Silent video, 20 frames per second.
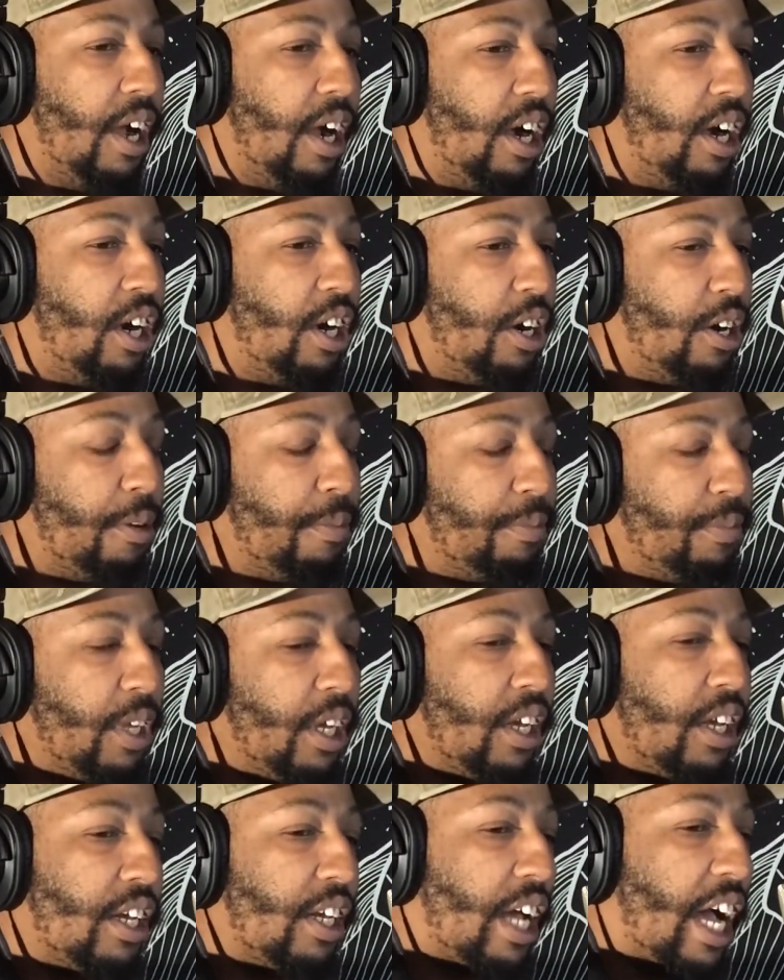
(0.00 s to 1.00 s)
Um,
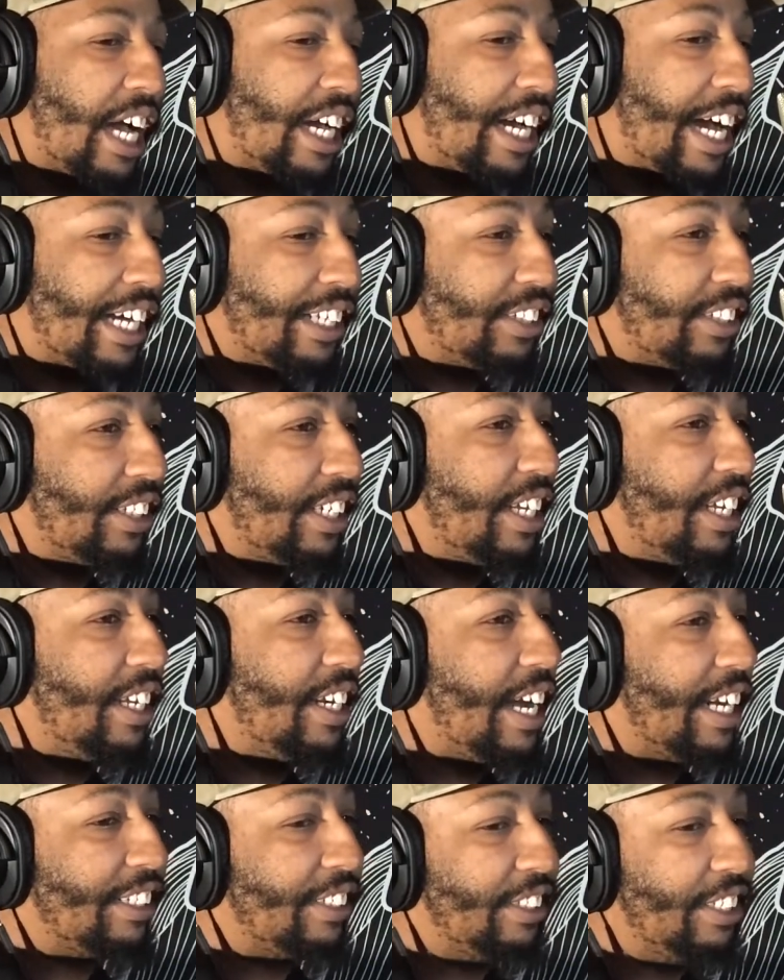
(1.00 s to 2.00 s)
I, I
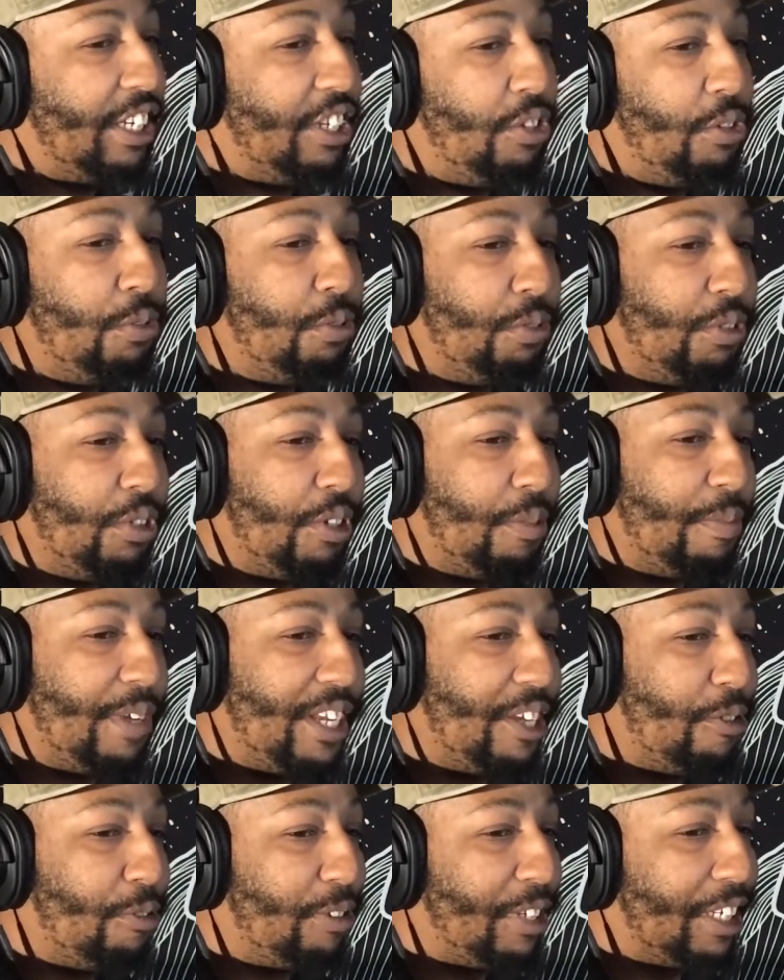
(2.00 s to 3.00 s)
seen I seen you. You mean you